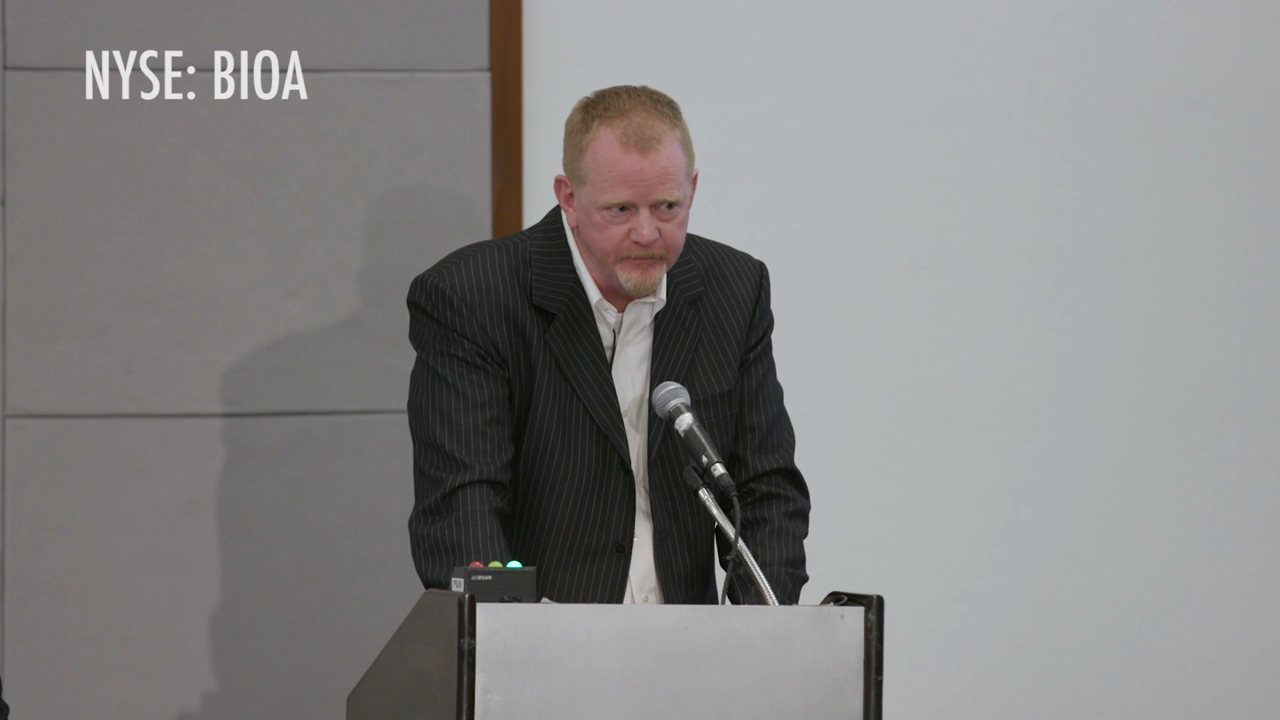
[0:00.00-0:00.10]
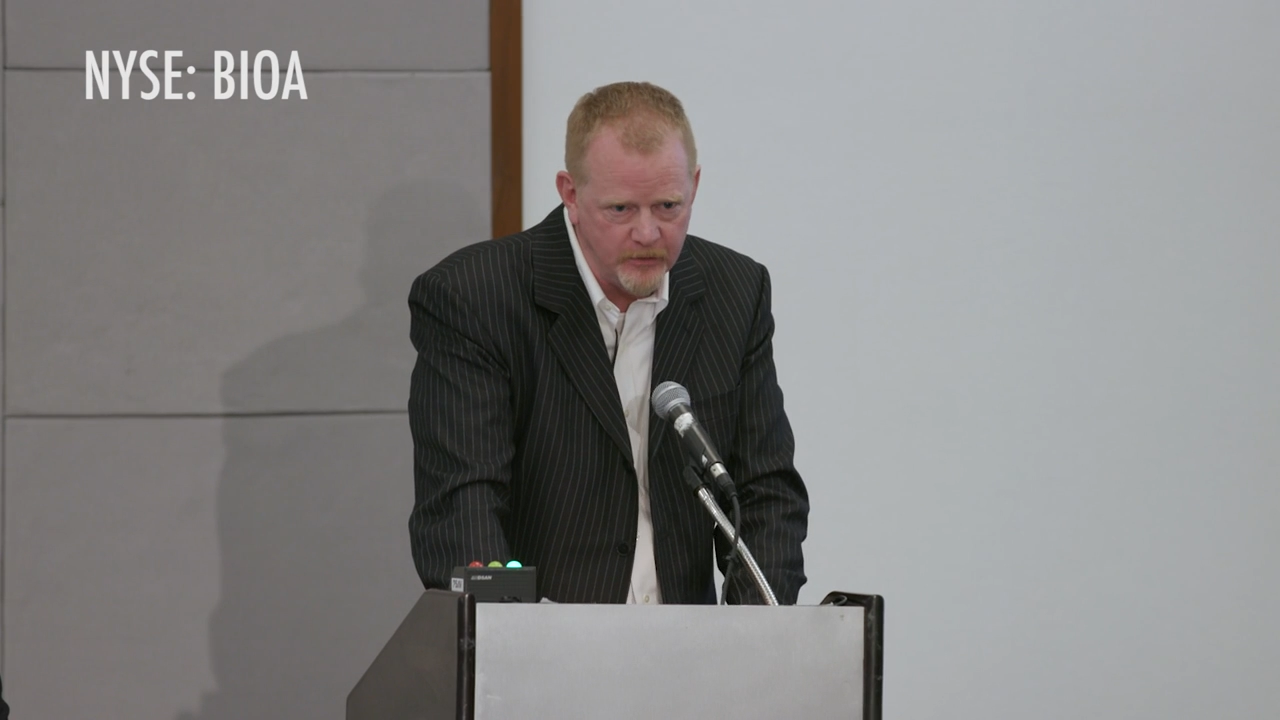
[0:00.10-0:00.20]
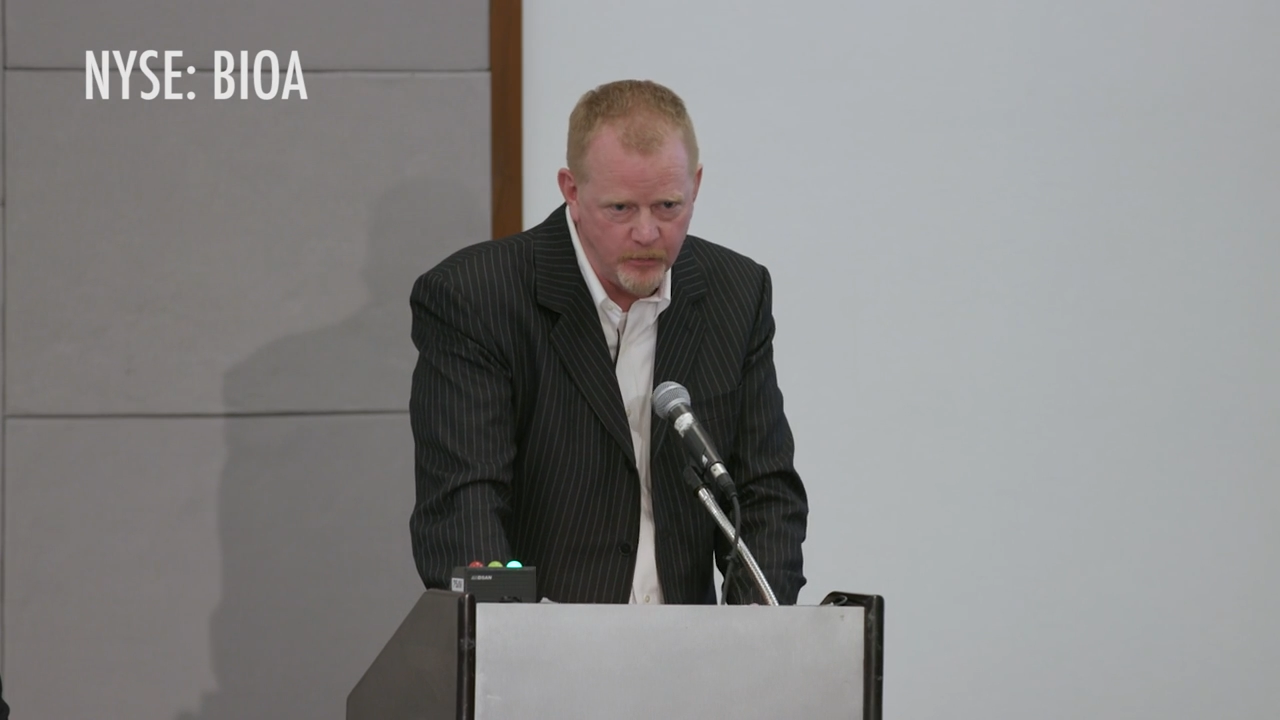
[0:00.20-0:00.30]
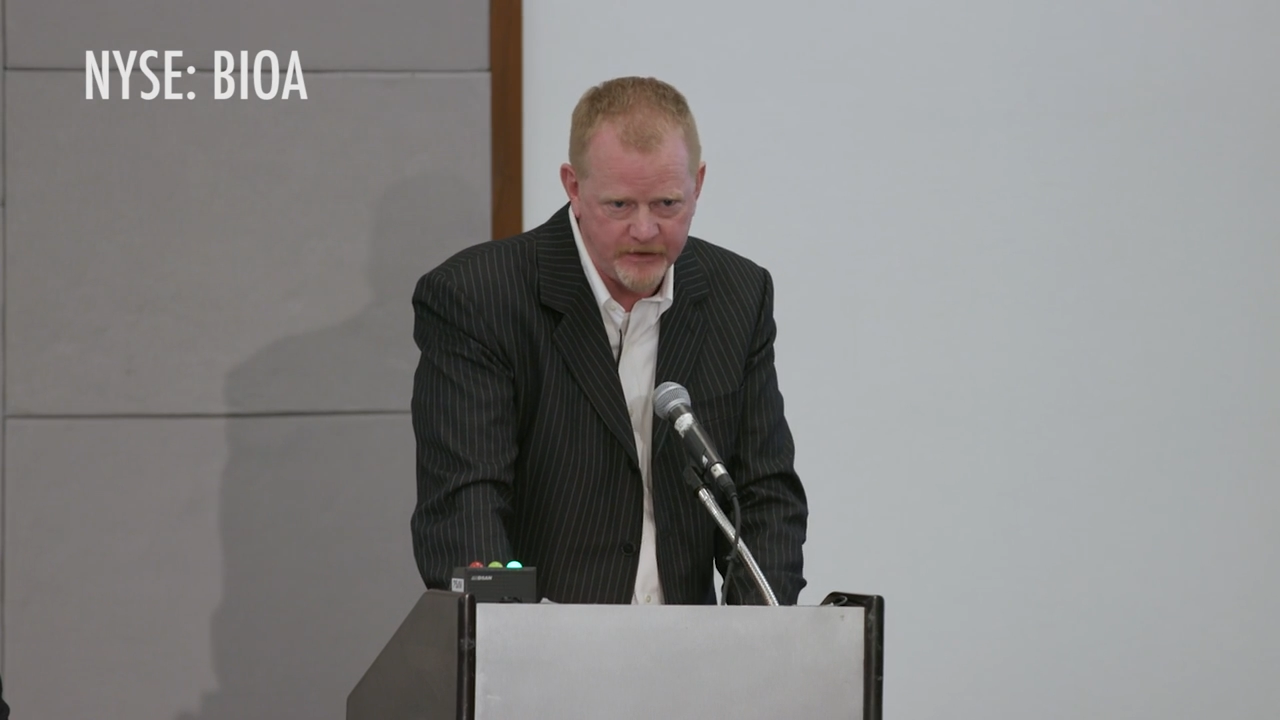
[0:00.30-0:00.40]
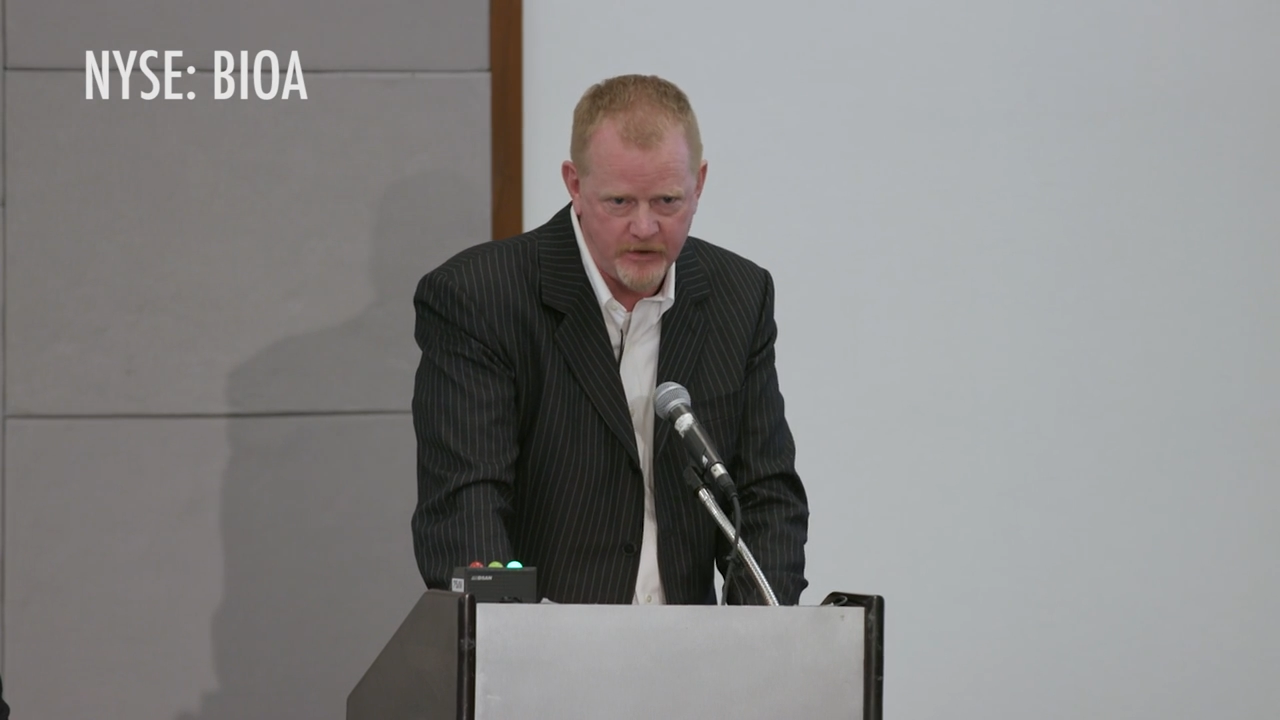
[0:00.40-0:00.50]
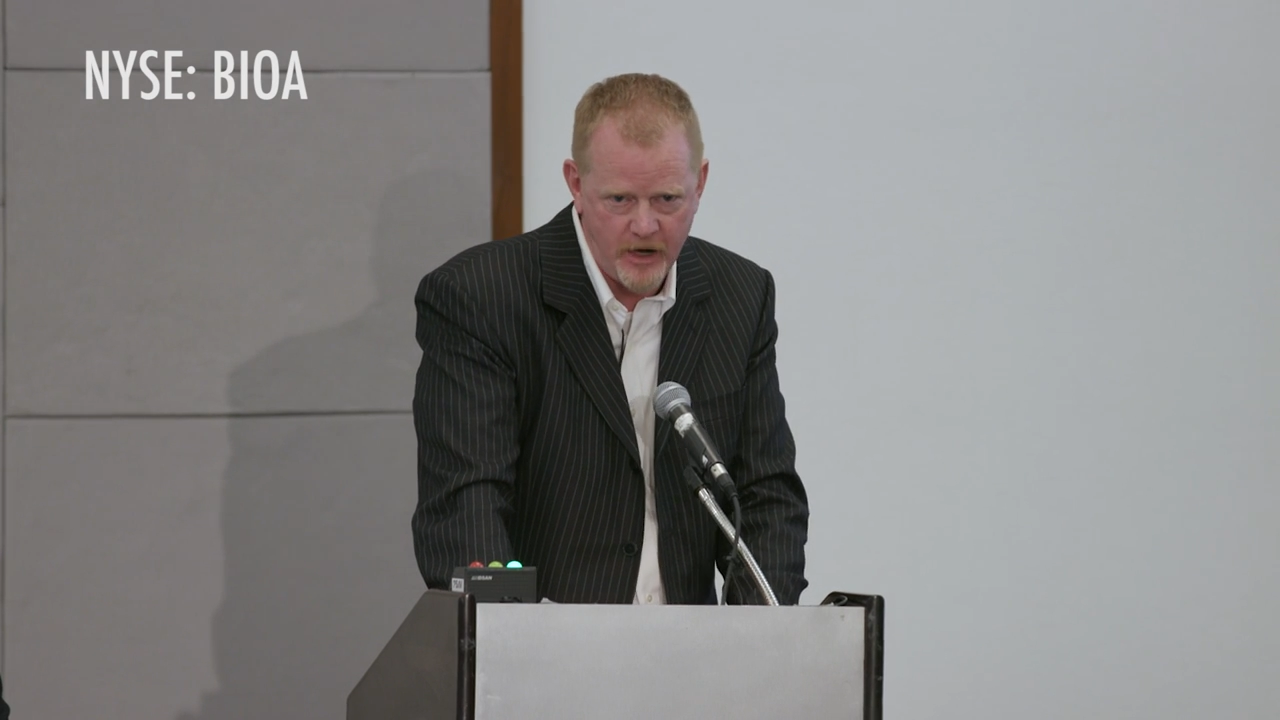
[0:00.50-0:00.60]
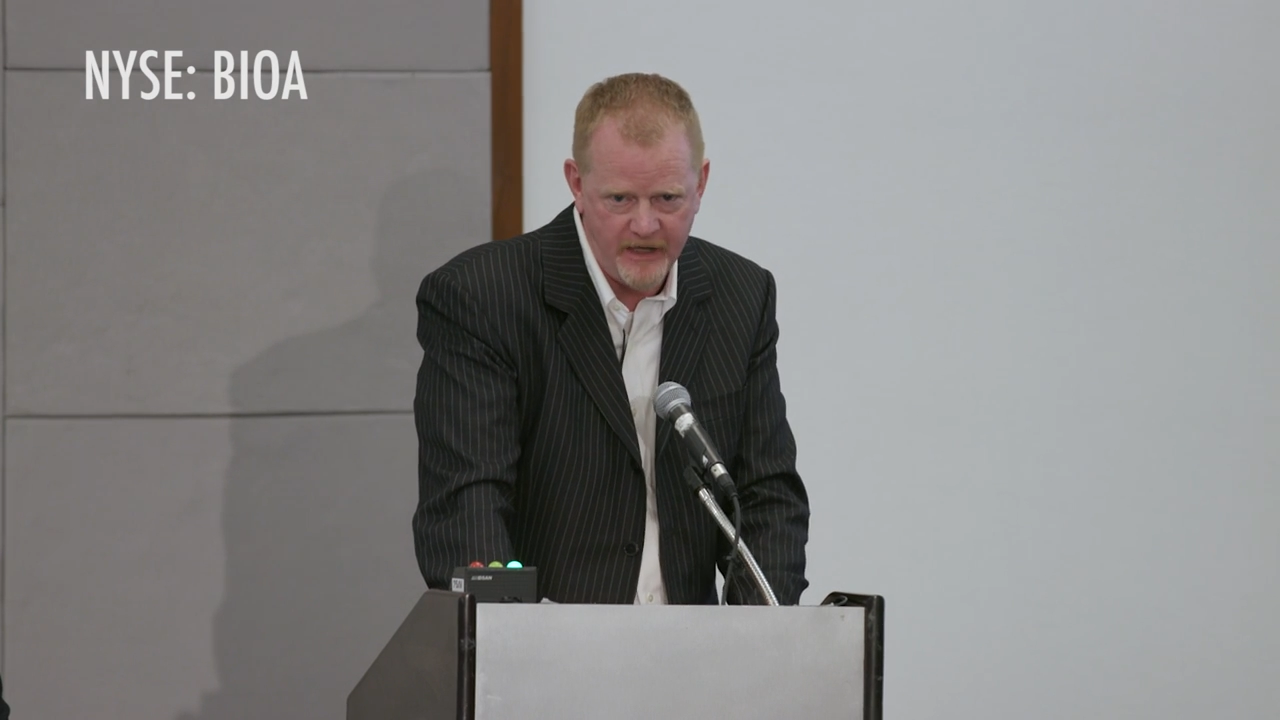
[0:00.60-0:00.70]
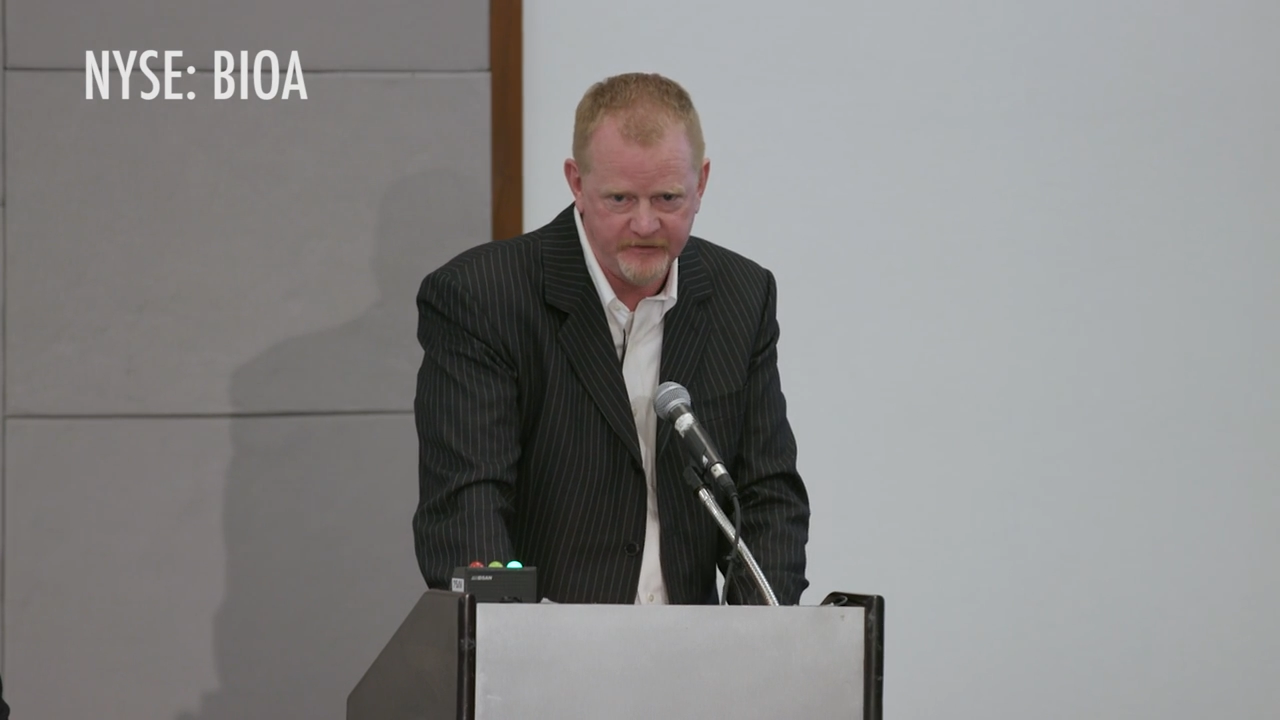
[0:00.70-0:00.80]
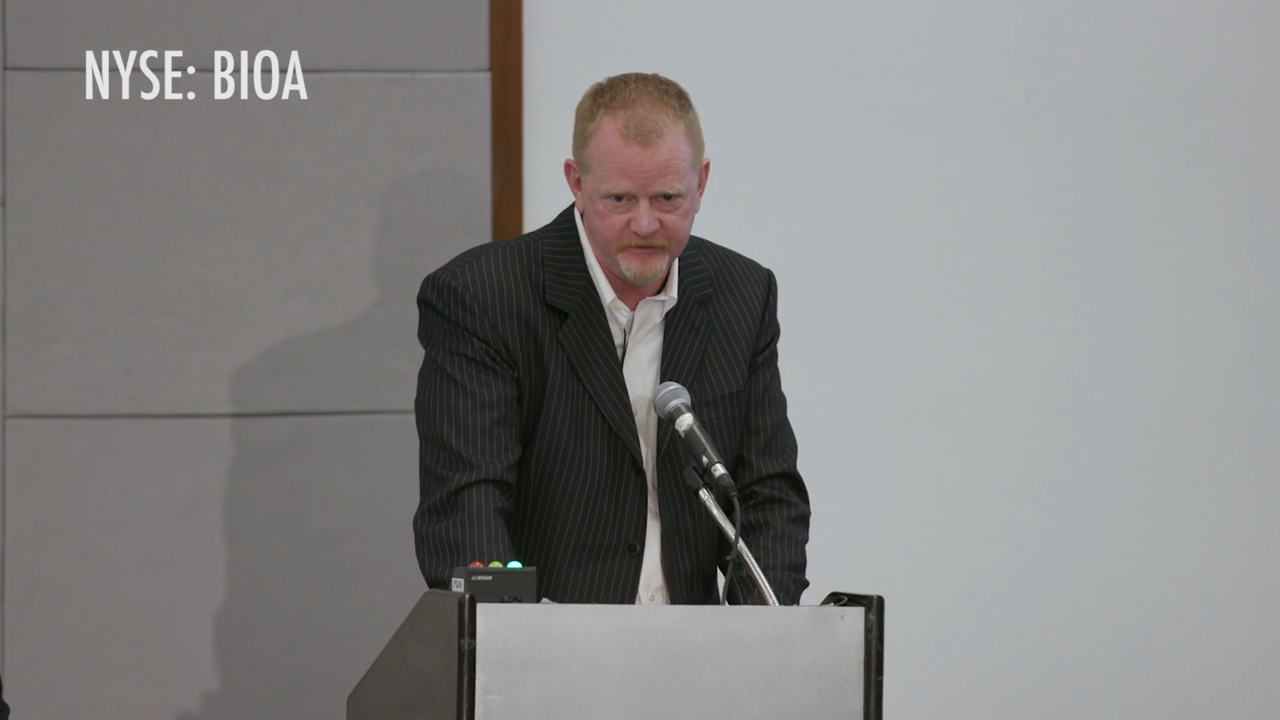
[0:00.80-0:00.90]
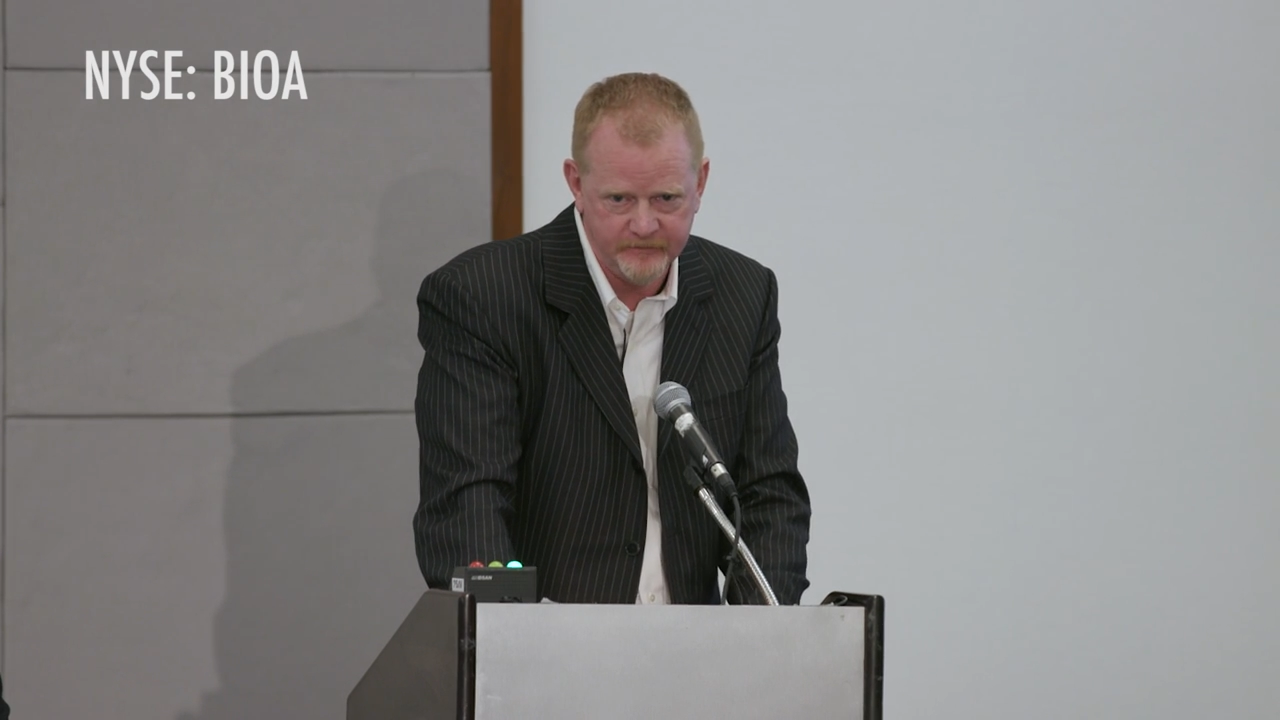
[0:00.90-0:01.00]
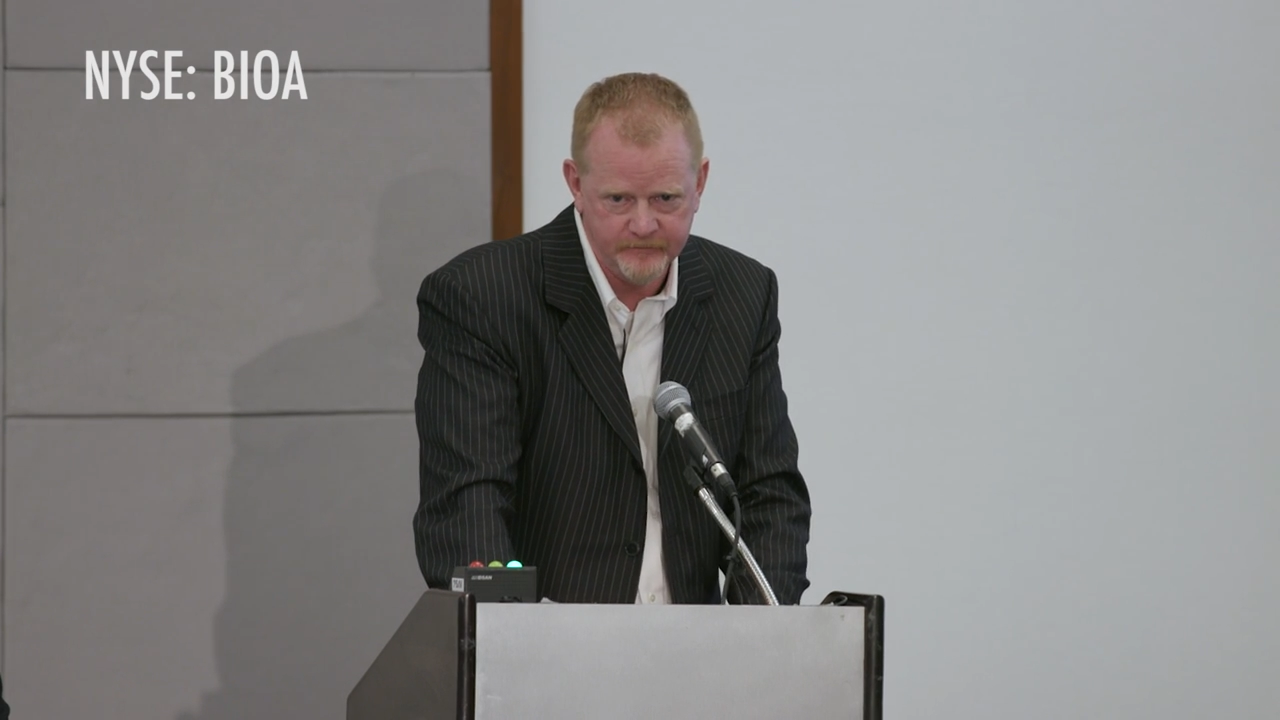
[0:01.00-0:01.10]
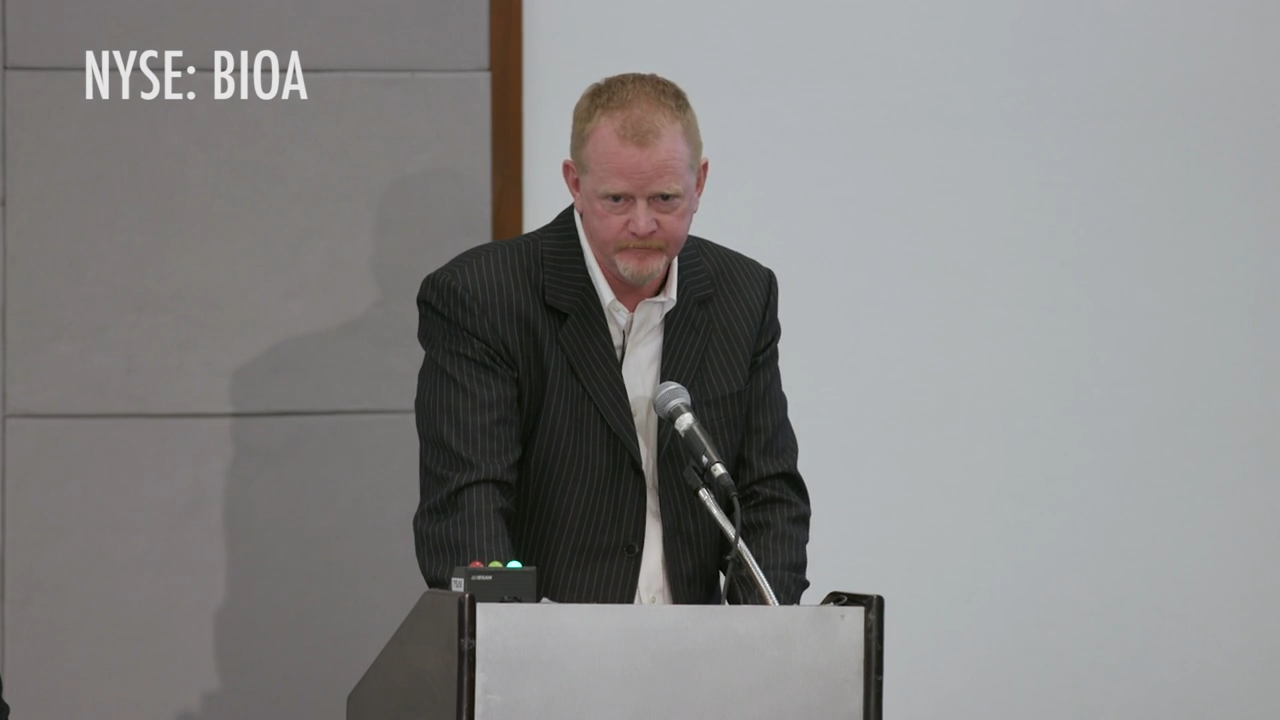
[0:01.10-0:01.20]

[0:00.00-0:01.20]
but at what cost?